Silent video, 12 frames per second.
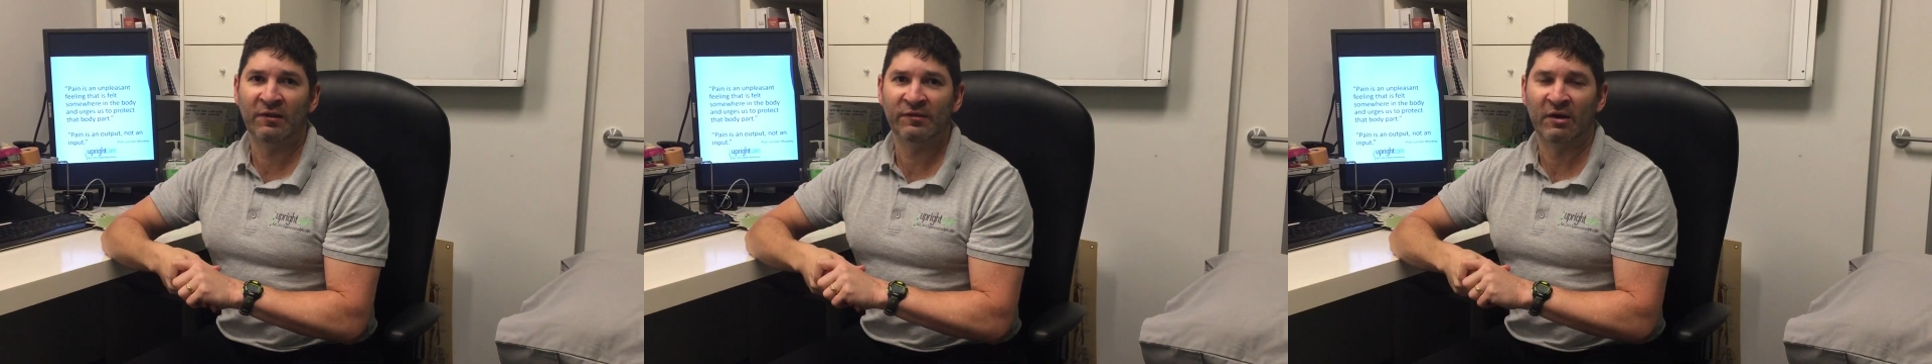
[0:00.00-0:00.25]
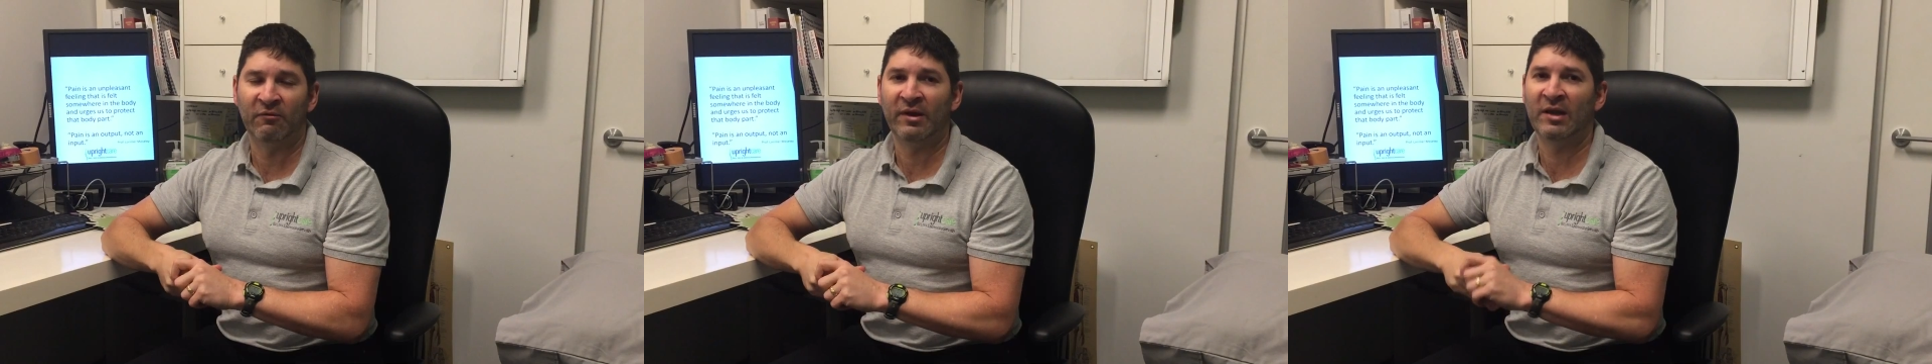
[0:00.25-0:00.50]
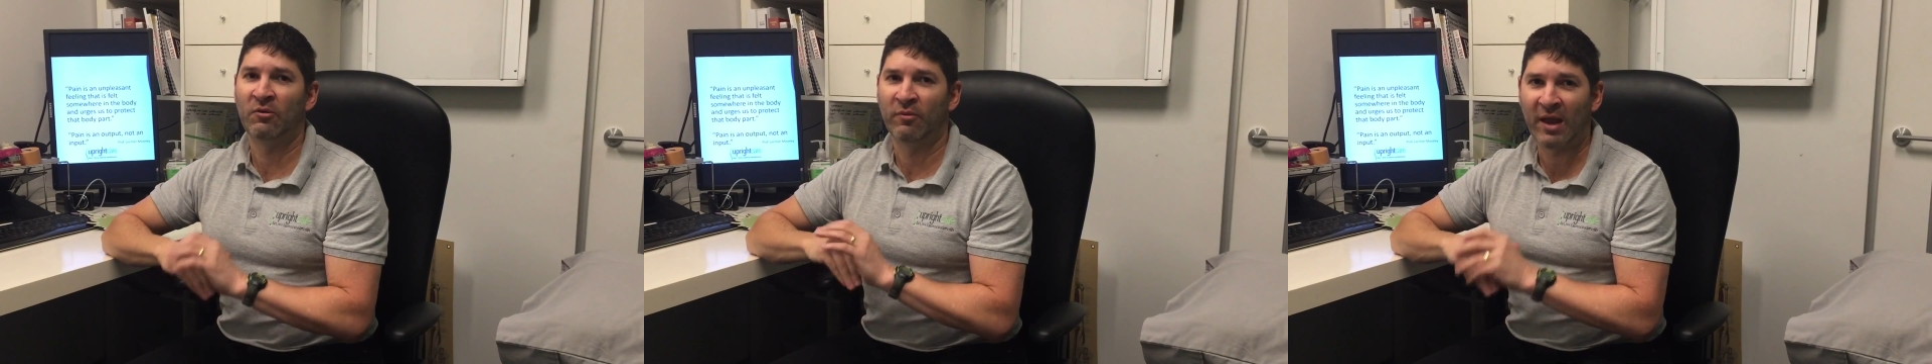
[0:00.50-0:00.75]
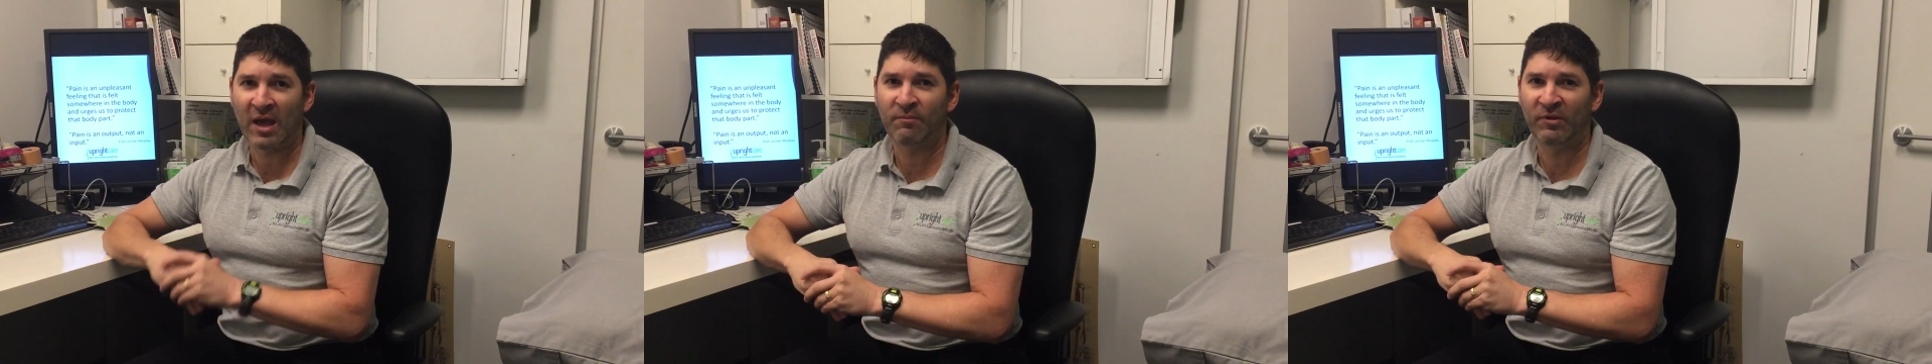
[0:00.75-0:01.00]
us directly. We're
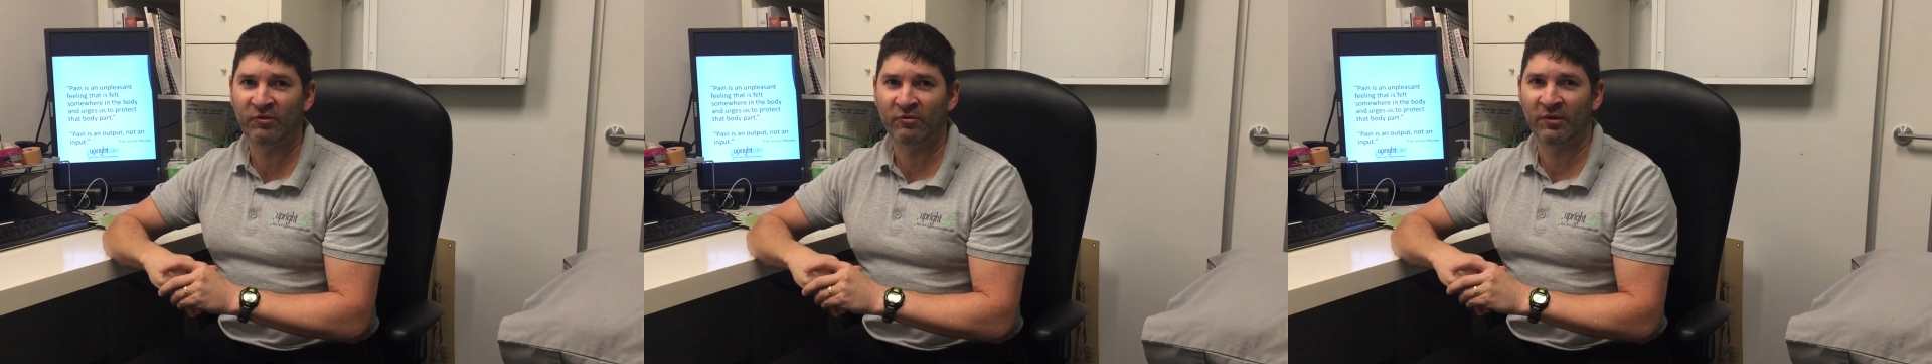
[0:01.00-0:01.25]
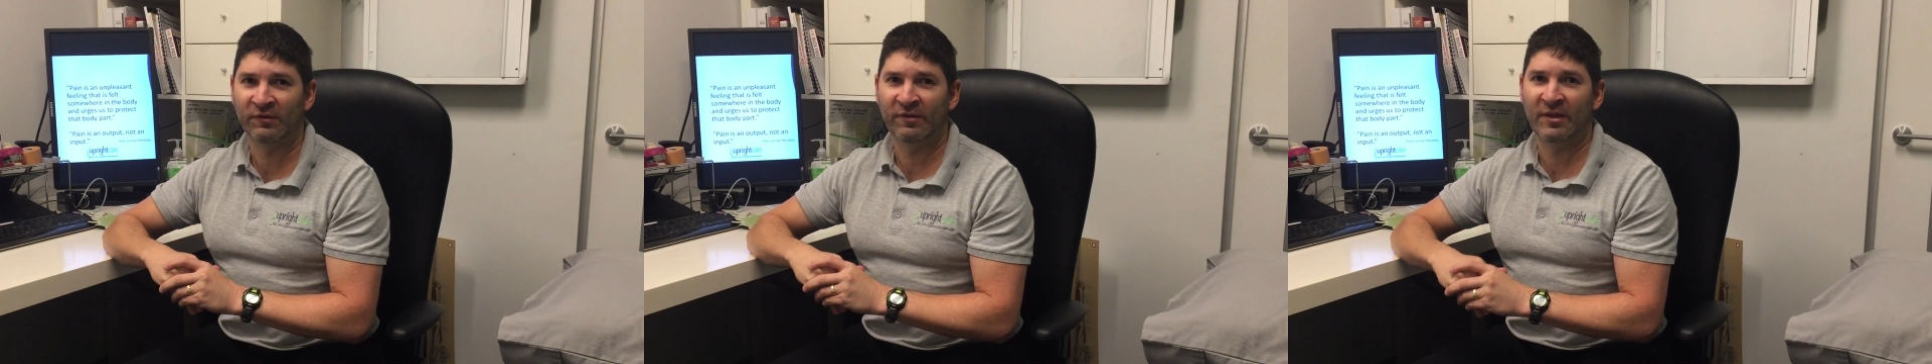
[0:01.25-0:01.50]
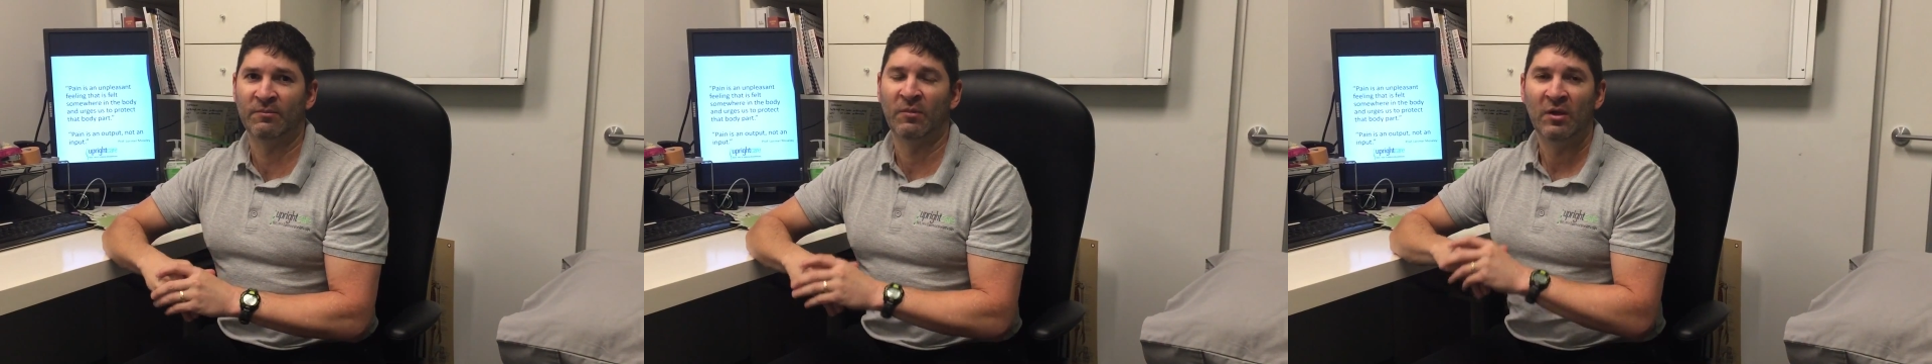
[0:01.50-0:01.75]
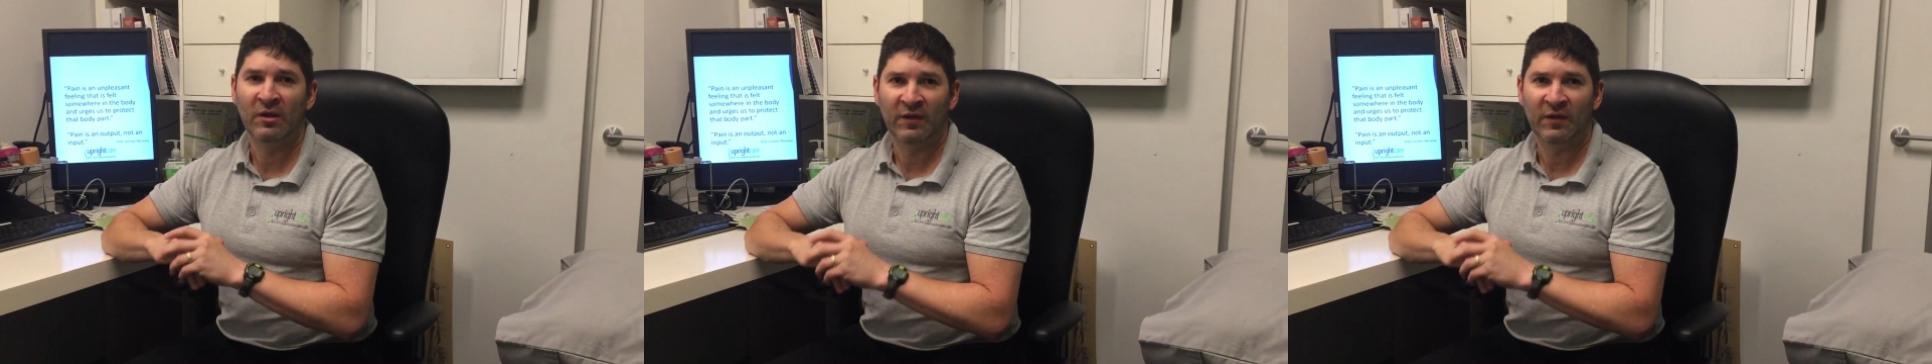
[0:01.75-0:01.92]
happy to answer them.